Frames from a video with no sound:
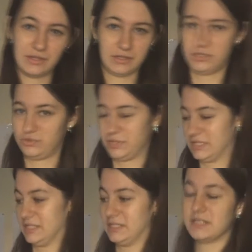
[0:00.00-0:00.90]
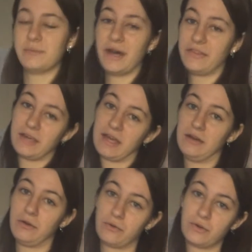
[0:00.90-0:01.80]
Like, just went into some other
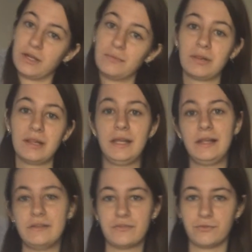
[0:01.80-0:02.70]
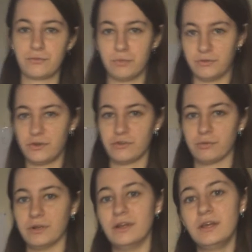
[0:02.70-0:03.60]
category, completely different from the
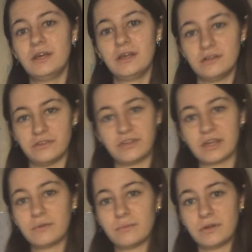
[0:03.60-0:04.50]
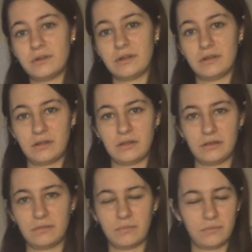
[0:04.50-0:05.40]
first one. The second one,
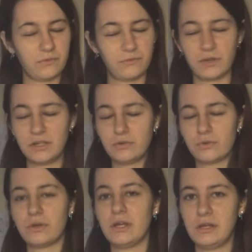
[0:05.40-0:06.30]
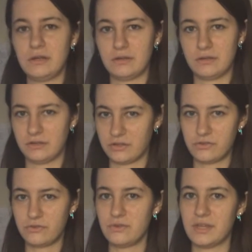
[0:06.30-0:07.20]
the Finding Dory
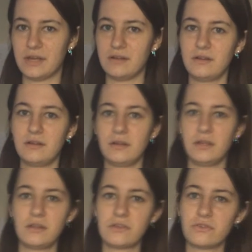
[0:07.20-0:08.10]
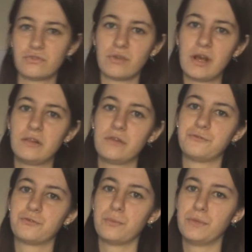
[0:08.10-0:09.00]
doesn't do that. It doesn't trail
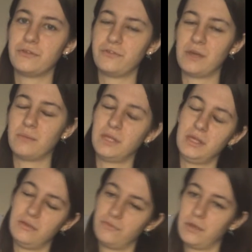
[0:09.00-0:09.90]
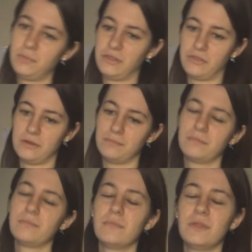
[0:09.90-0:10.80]
off from the family theme.
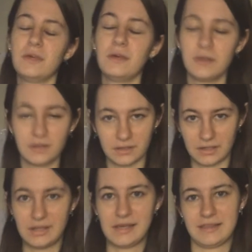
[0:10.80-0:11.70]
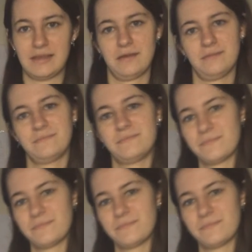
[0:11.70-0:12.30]
And I like that.